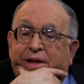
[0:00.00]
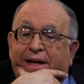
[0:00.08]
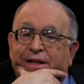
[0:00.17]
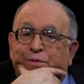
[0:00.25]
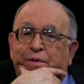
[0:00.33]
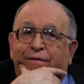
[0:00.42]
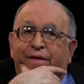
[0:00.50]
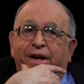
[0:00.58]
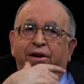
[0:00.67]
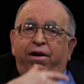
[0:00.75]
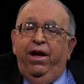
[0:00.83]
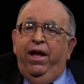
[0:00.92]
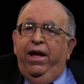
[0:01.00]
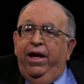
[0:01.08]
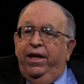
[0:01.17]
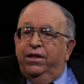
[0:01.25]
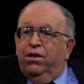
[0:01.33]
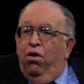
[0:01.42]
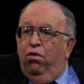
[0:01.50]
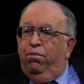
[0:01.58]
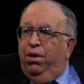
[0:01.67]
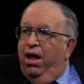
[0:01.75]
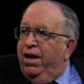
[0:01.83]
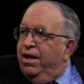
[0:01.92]
Eastwood figure is
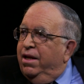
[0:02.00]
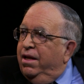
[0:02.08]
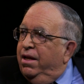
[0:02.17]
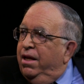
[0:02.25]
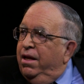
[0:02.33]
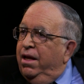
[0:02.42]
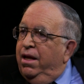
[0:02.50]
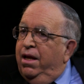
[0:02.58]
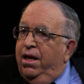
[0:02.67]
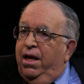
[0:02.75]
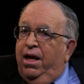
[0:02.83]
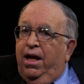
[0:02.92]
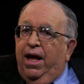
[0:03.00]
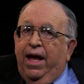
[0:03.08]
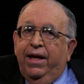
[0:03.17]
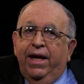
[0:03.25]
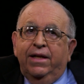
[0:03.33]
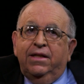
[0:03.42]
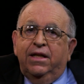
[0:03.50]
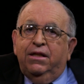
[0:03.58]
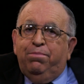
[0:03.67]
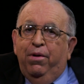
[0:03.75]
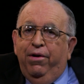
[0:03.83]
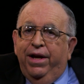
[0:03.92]
cold-blooded. And he has
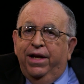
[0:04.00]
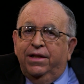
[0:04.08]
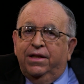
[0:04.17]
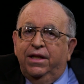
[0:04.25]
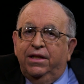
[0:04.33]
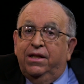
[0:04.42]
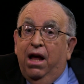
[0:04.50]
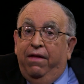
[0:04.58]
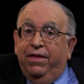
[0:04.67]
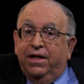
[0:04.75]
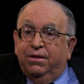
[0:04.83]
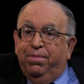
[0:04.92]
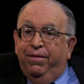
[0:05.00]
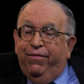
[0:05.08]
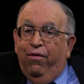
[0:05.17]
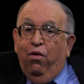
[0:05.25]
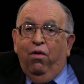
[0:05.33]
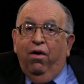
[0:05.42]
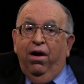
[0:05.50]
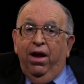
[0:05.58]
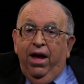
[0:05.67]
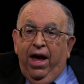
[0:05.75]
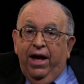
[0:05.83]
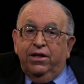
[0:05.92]
experience. He's done this before.
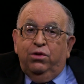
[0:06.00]
And